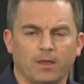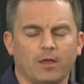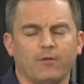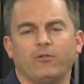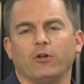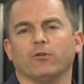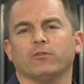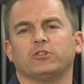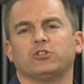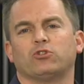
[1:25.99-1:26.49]
If
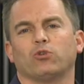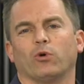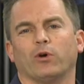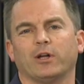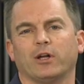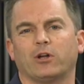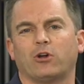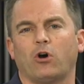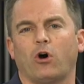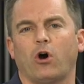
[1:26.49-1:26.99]
you're
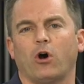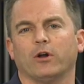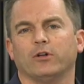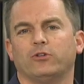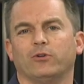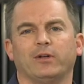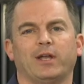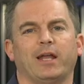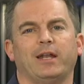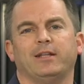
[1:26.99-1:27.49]
restoring a car or
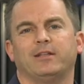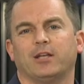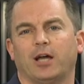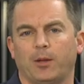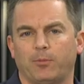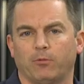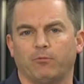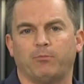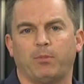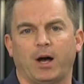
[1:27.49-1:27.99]
doing any
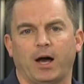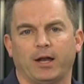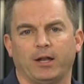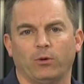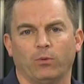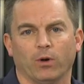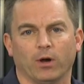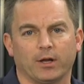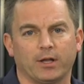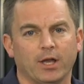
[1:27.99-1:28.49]
type of body
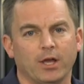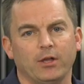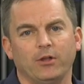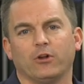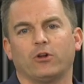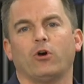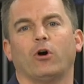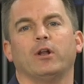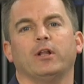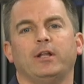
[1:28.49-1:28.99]
work,
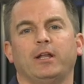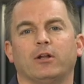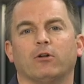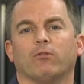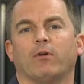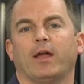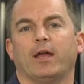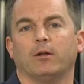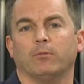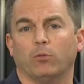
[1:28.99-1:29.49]
you're going to need a
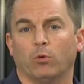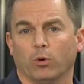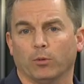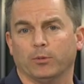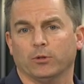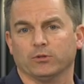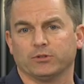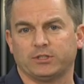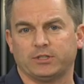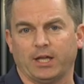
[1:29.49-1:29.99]
random
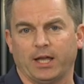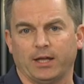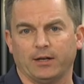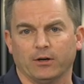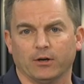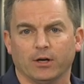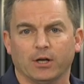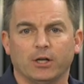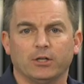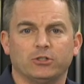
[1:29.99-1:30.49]
orbital
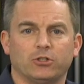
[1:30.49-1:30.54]
sander.